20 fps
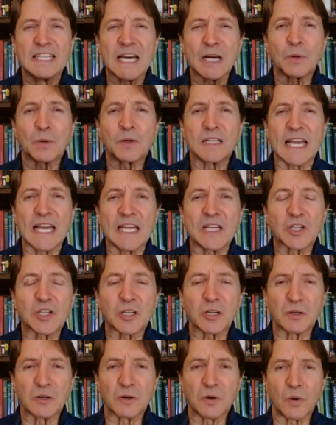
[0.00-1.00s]

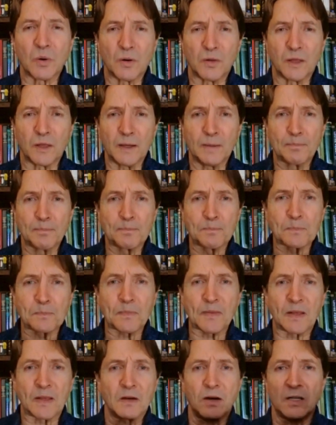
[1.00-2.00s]
degradation or
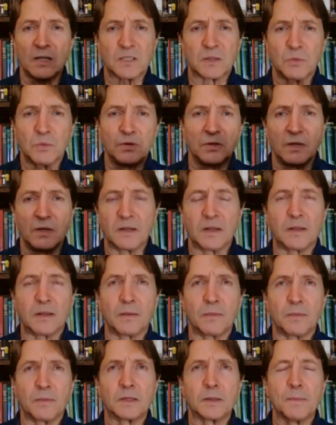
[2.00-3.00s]

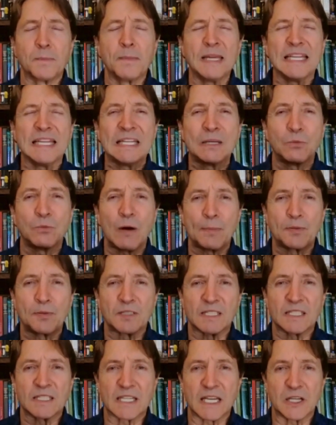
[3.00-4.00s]
the demeaning
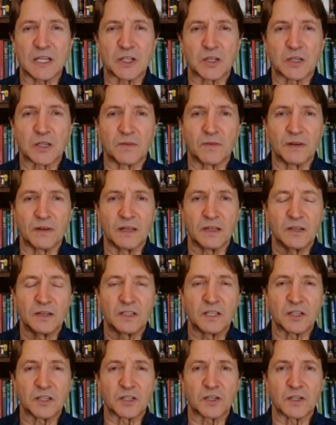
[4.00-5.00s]
representation of the
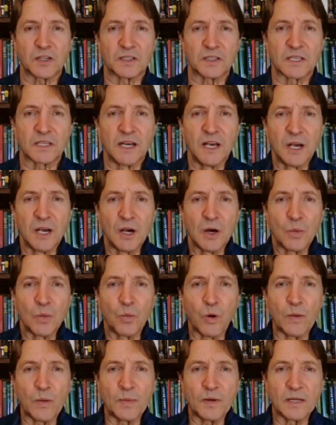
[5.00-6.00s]
Indigenous
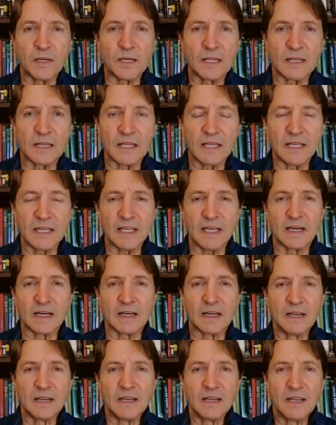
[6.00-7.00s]
women in the
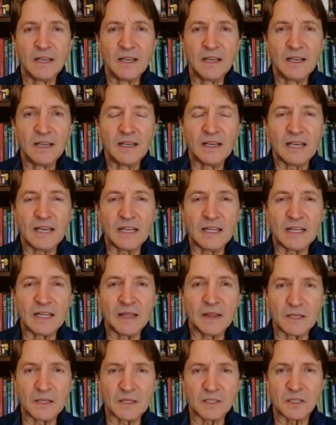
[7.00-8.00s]

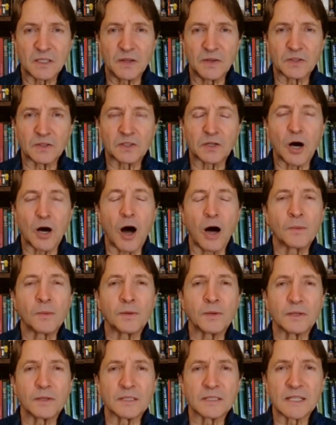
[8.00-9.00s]
in this
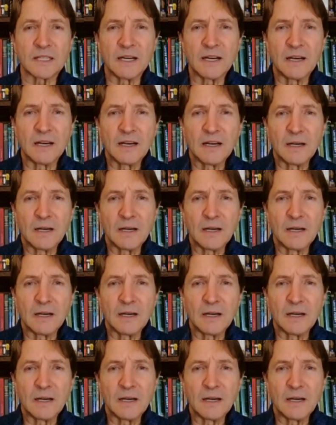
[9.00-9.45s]
commerce.